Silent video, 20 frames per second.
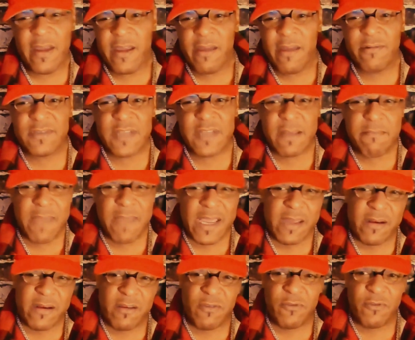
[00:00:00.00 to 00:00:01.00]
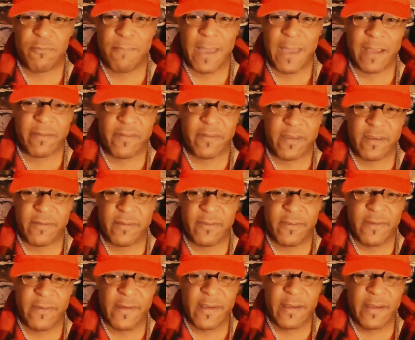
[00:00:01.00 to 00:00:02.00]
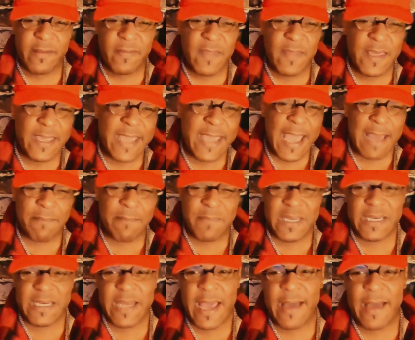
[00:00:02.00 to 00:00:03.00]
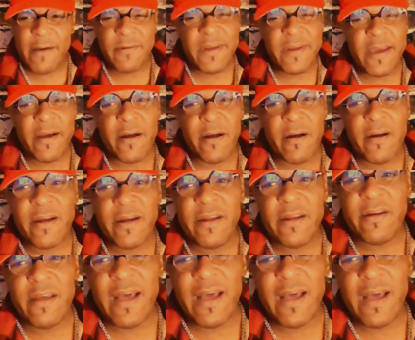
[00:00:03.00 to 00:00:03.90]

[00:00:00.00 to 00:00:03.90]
He was like, man, those Mexicans, they got me down there, and